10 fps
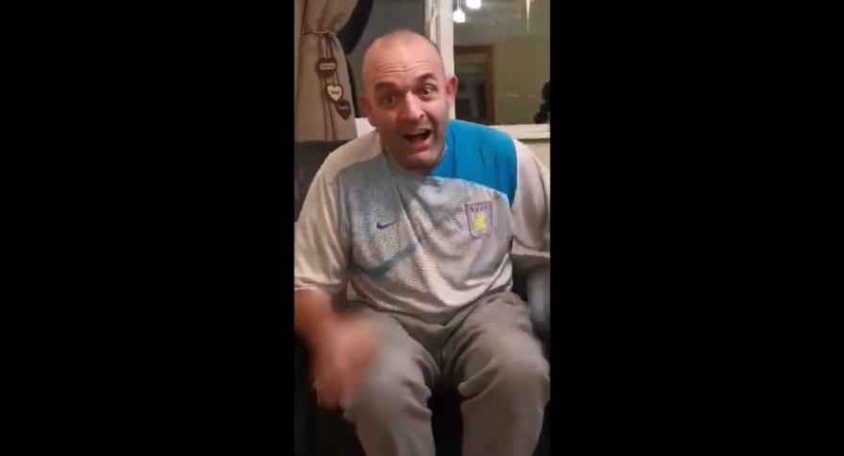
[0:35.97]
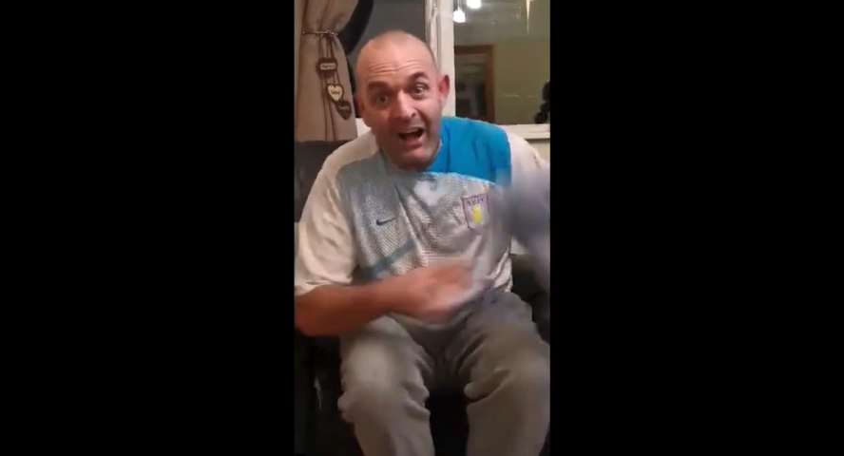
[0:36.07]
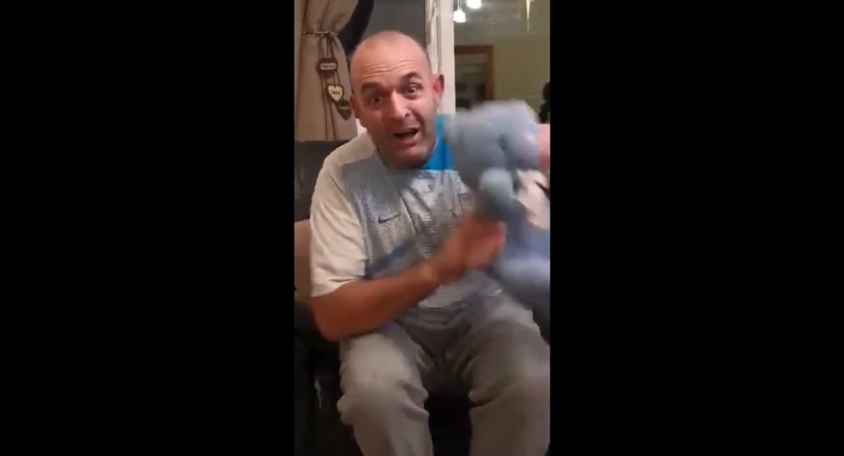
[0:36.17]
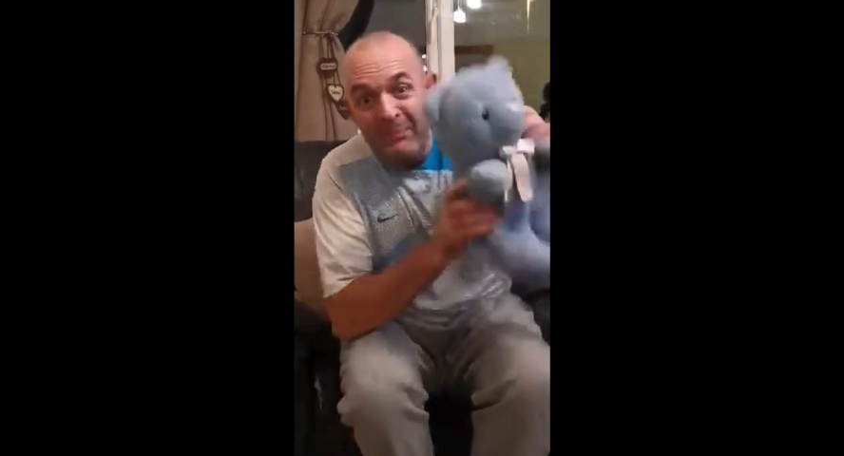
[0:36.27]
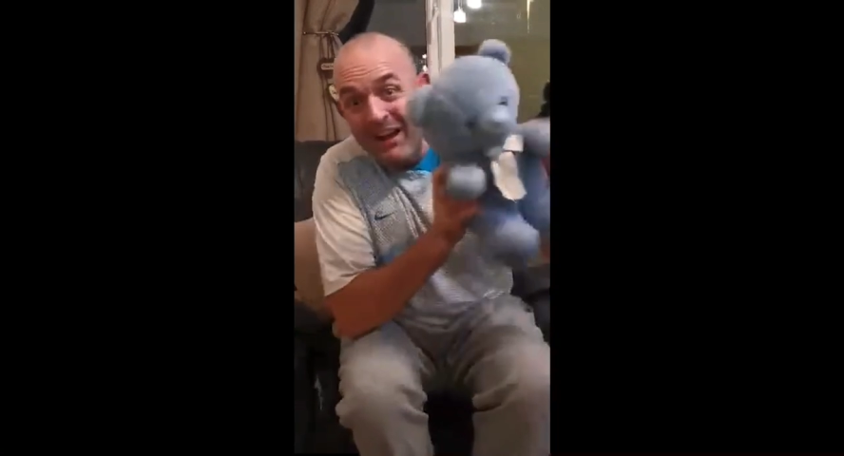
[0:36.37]

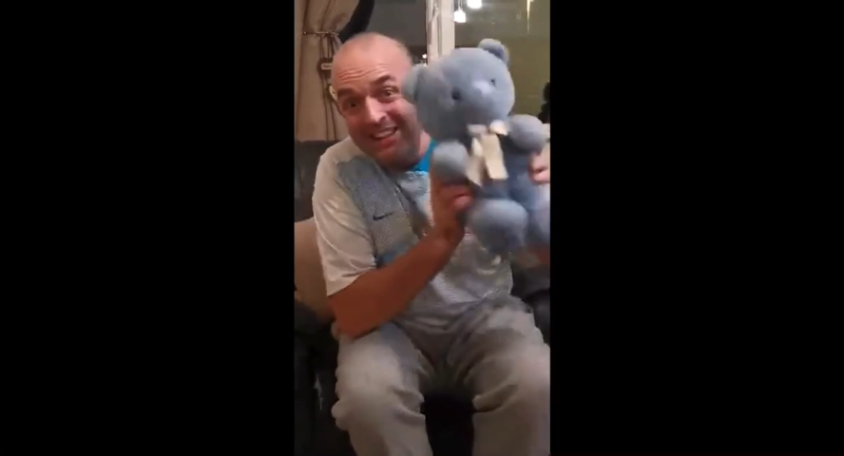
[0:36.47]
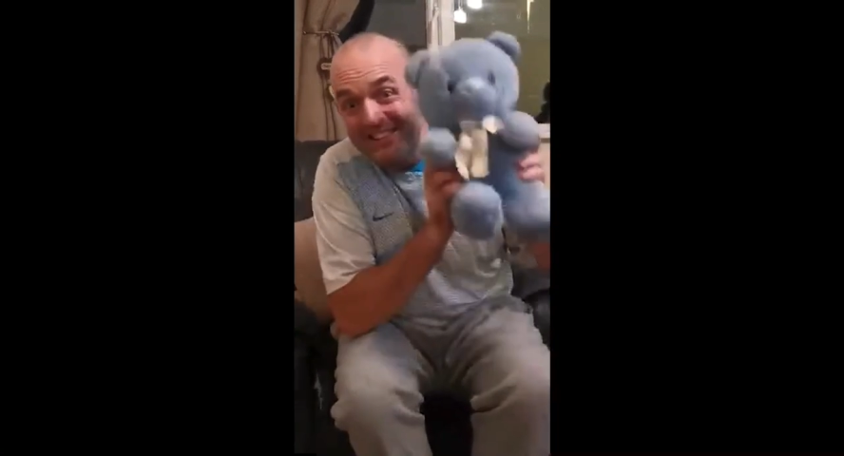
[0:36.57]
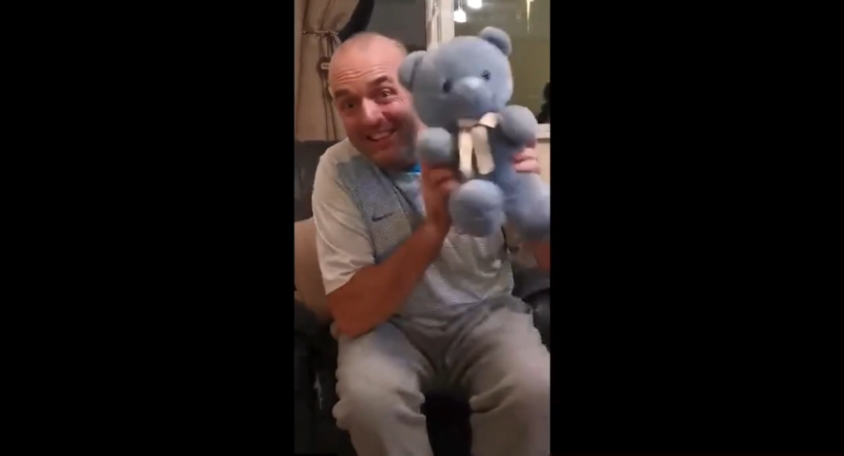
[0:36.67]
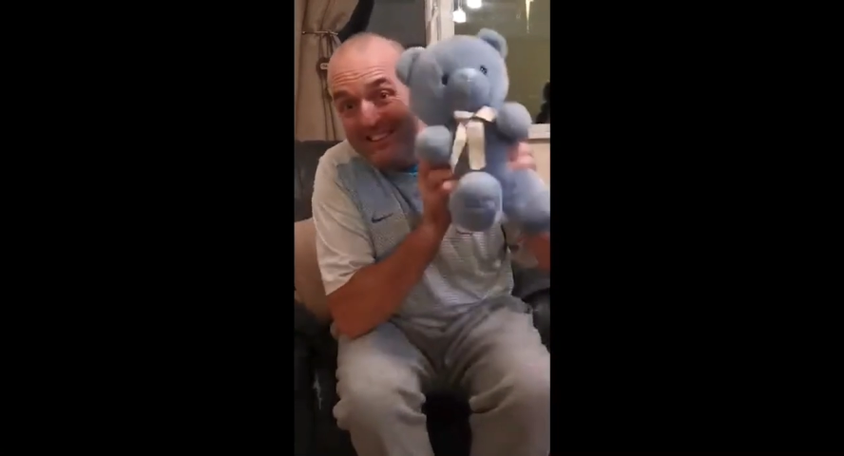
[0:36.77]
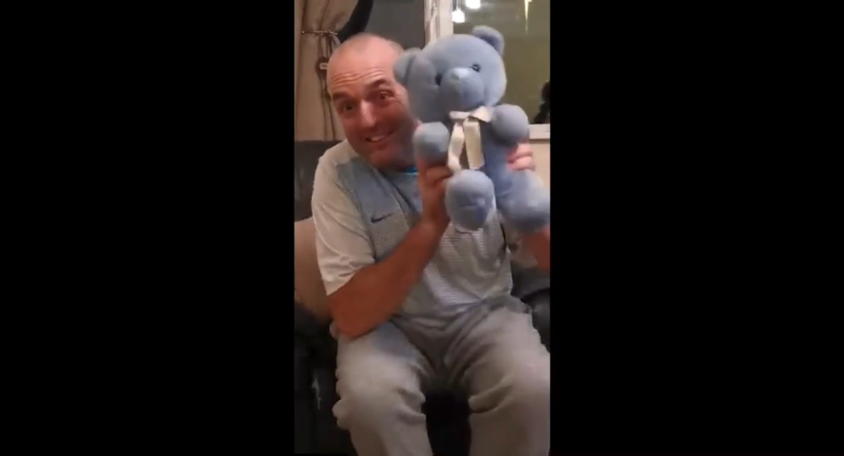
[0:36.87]
I'm
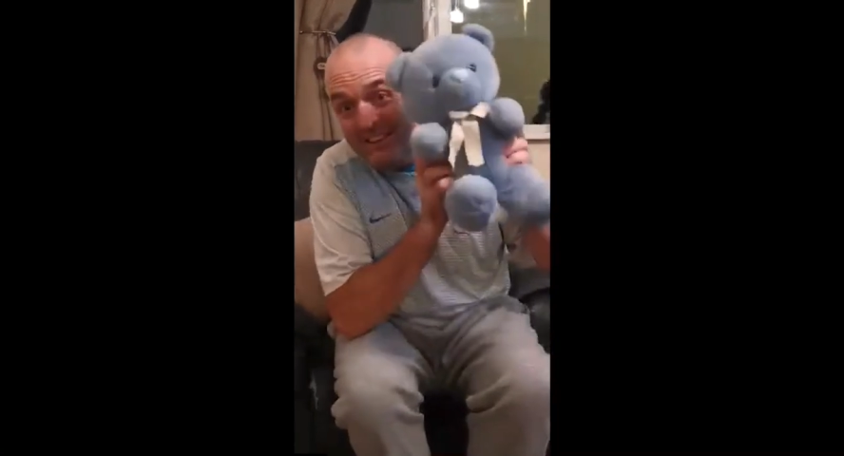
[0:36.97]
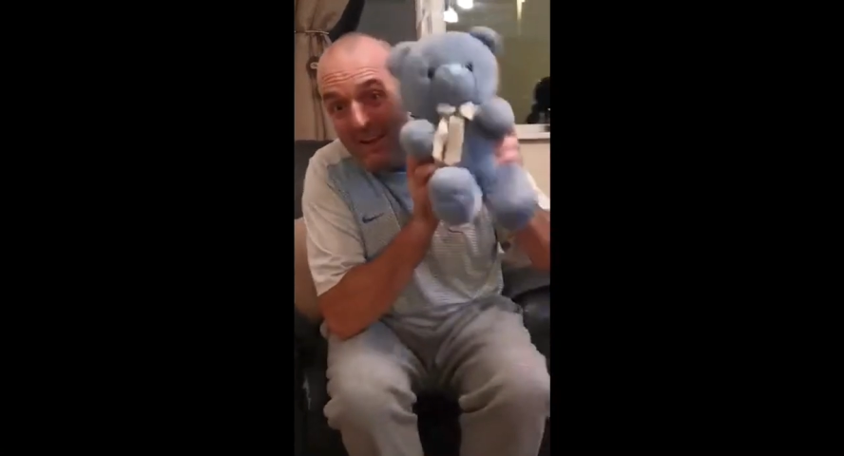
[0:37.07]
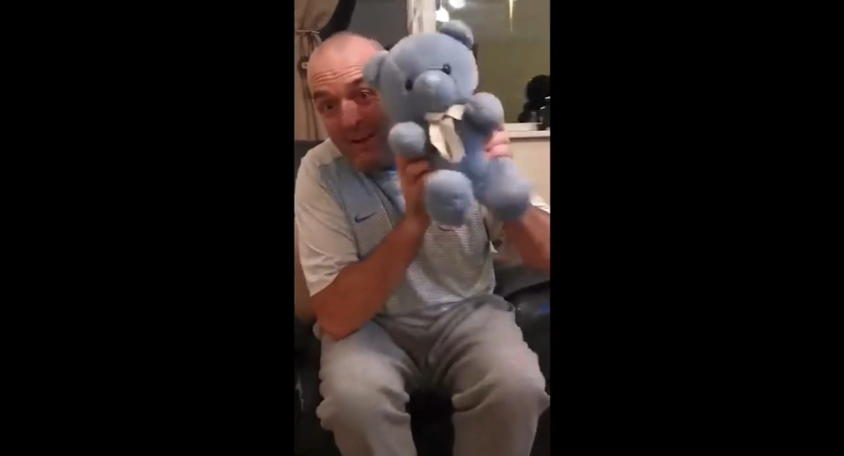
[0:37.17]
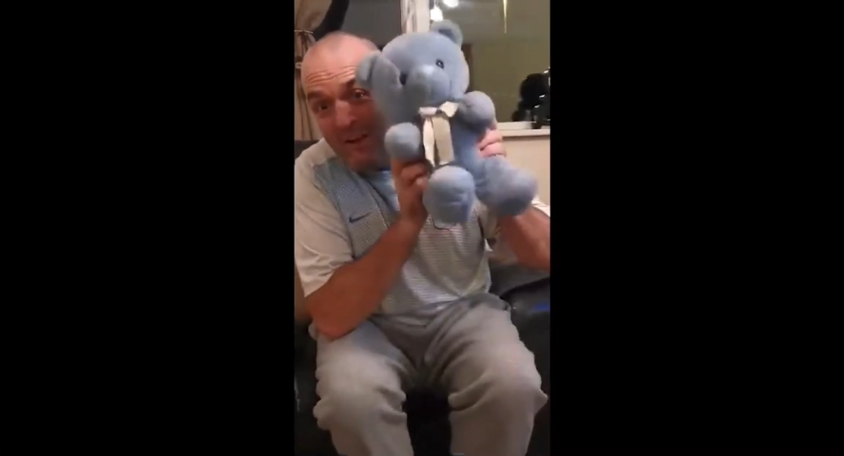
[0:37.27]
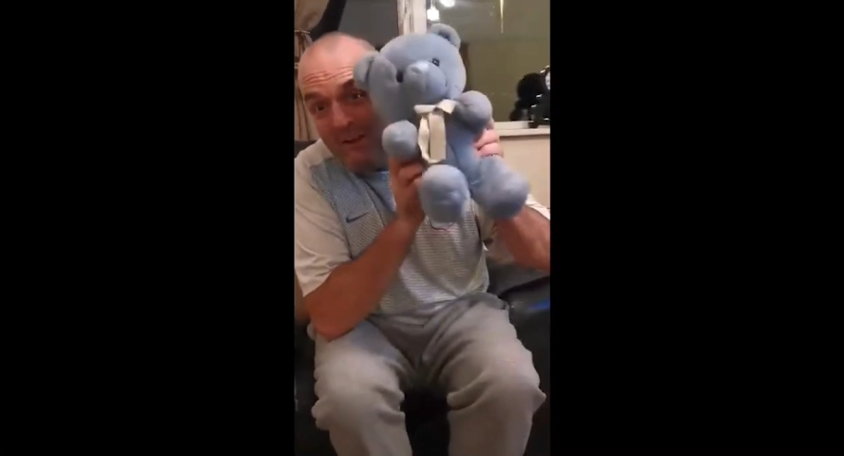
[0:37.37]
18
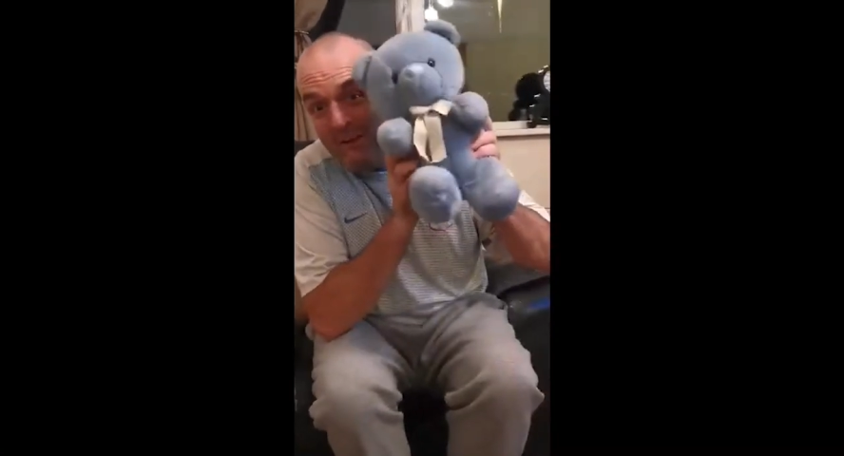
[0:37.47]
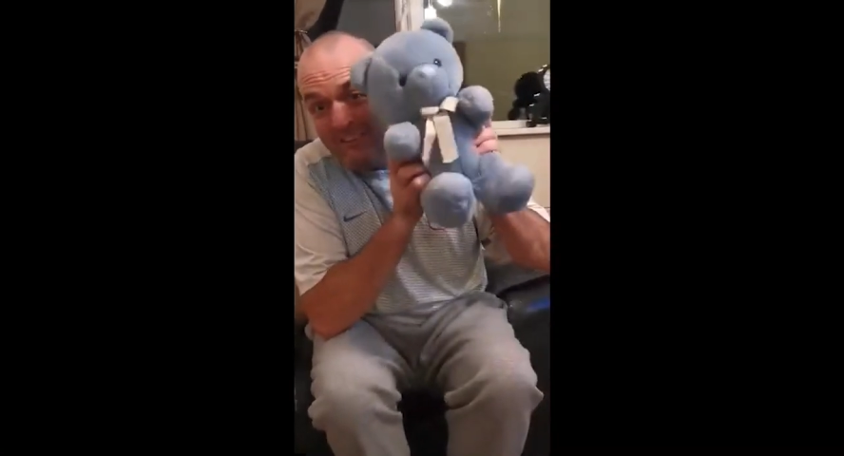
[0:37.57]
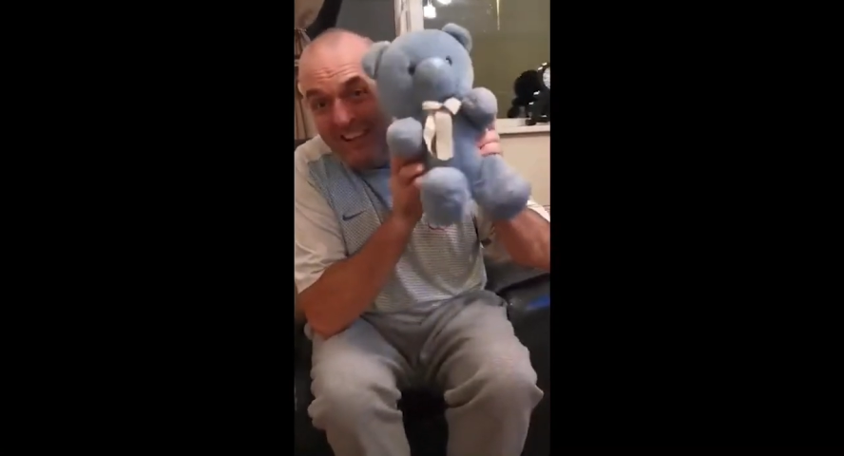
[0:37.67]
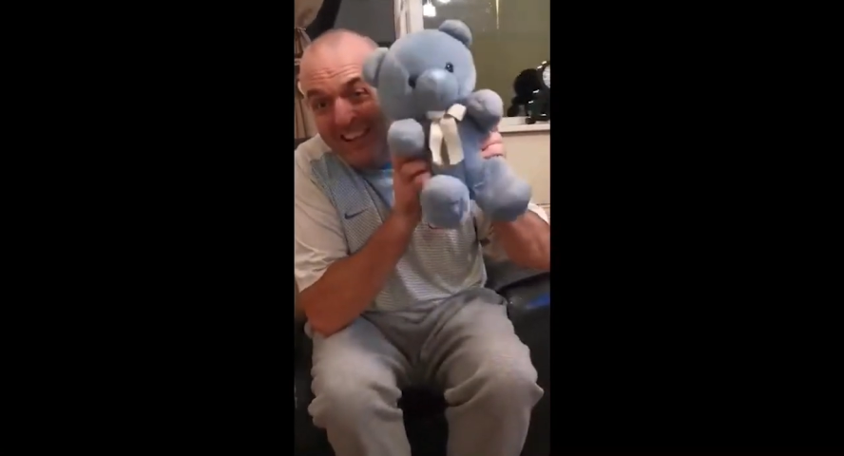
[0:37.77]
too!